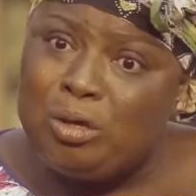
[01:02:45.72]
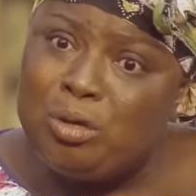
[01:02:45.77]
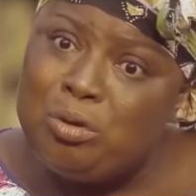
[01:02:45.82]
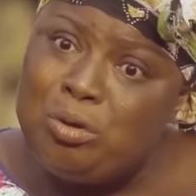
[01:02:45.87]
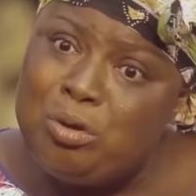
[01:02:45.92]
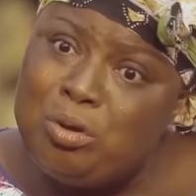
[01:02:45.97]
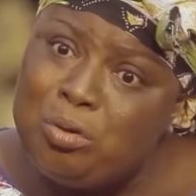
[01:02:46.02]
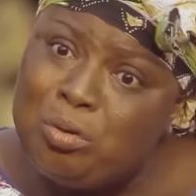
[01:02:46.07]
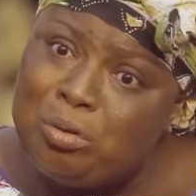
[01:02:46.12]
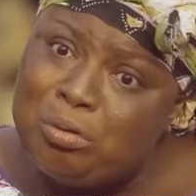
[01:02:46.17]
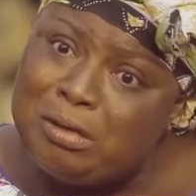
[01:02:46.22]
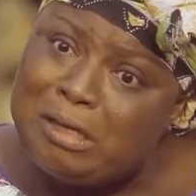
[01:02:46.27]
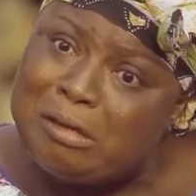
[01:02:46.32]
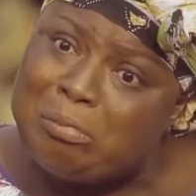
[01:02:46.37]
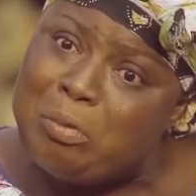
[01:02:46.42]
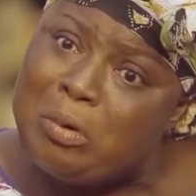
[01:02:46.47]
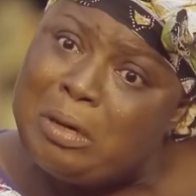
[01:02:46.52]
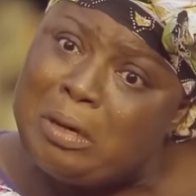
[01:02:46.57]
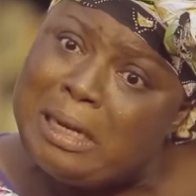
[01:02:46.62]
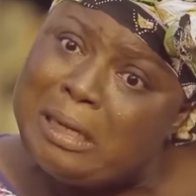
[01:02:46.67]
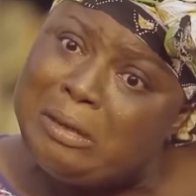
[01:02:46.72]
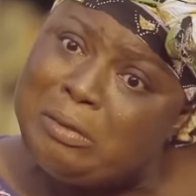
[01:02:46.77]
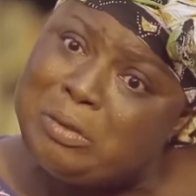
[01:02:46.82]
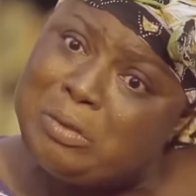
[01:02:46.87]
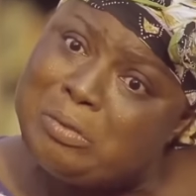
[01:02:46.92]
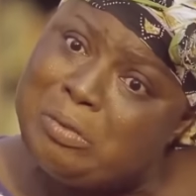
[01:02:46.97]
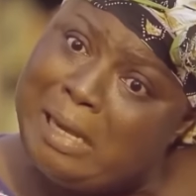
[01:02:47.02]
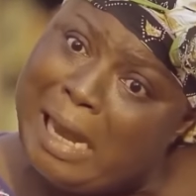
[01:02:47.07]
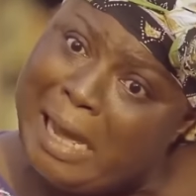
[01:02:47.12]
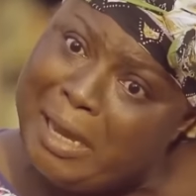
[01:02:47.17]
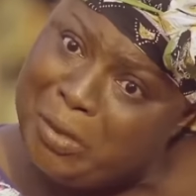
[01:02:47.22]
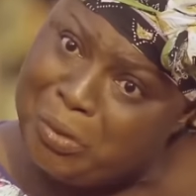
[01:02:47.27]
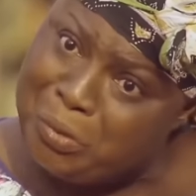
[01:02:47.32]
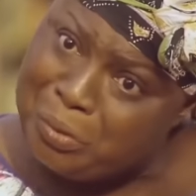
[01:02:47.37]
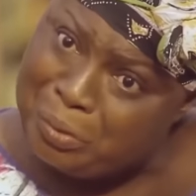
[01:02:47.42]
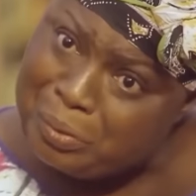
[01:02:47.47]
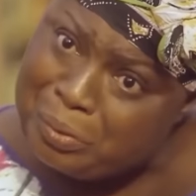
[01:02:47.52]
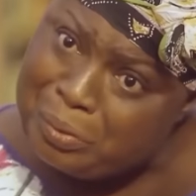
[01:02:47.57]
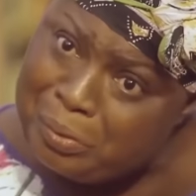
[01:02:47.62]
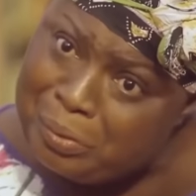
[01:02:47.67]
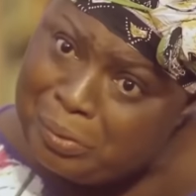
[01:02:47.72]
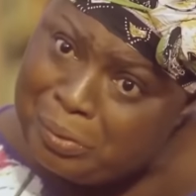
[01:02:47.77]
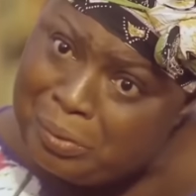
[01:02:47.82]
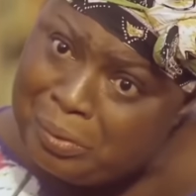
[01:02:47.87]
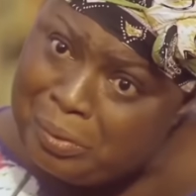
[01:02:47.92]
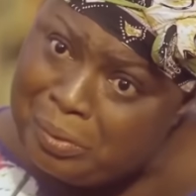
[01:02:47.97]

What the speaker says: You know the mother doesn't like you.